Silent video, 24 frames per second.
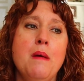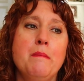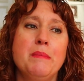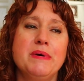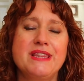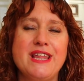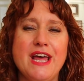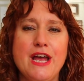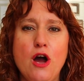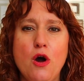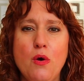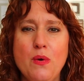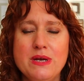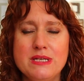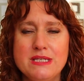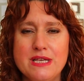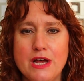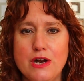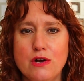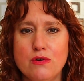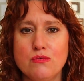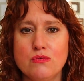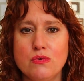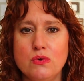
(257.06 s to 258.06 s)
But they always
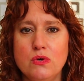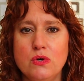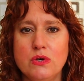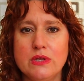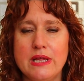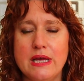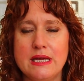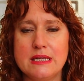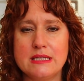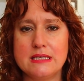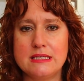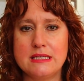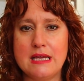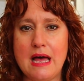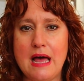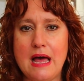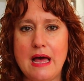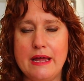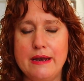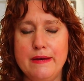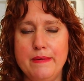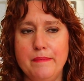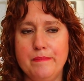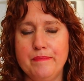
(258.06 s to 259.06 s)
had a rule that
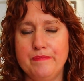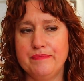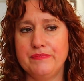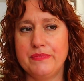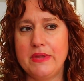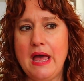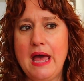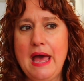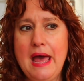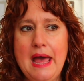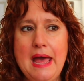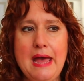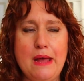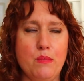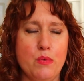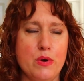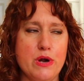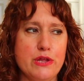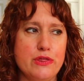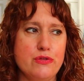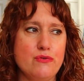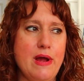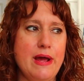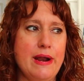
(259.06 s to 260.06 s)
said, hey,
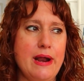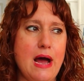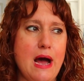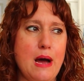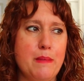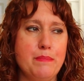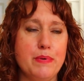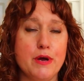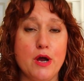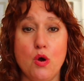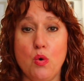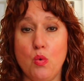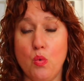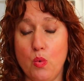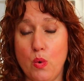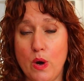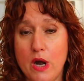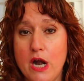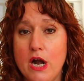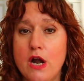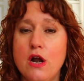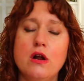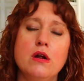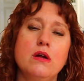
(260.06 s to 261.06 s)
we're ThredUp,
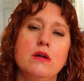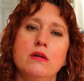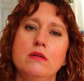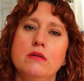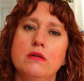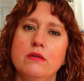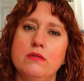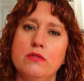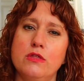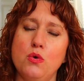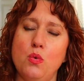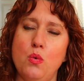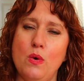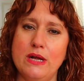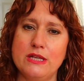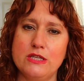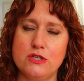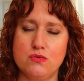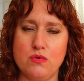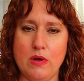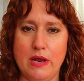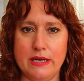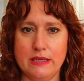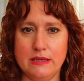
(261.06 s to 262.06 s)
we're the
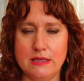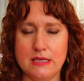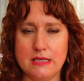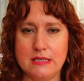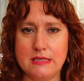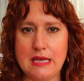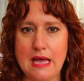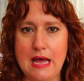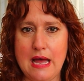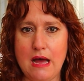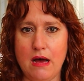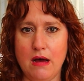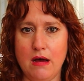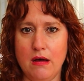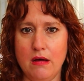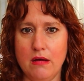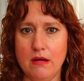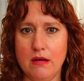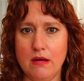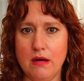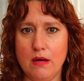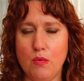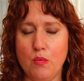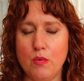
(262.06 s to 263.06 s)
ones running the
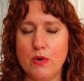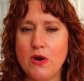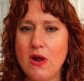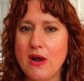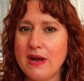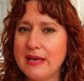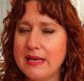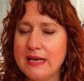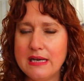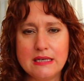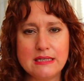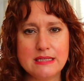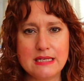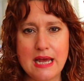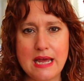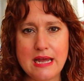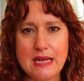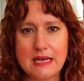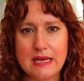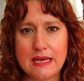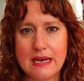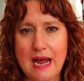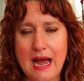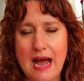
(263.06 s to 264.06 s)
sale, we're not gonna
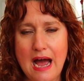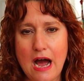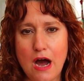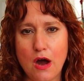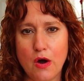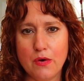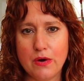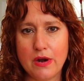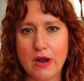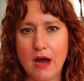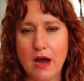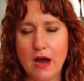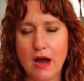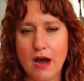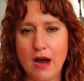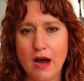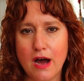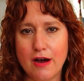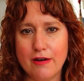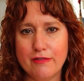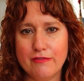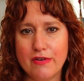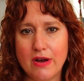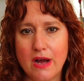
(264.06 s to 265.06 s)
take it out
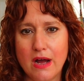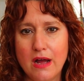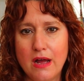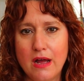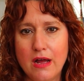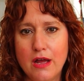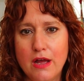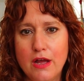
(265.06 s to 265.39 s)
of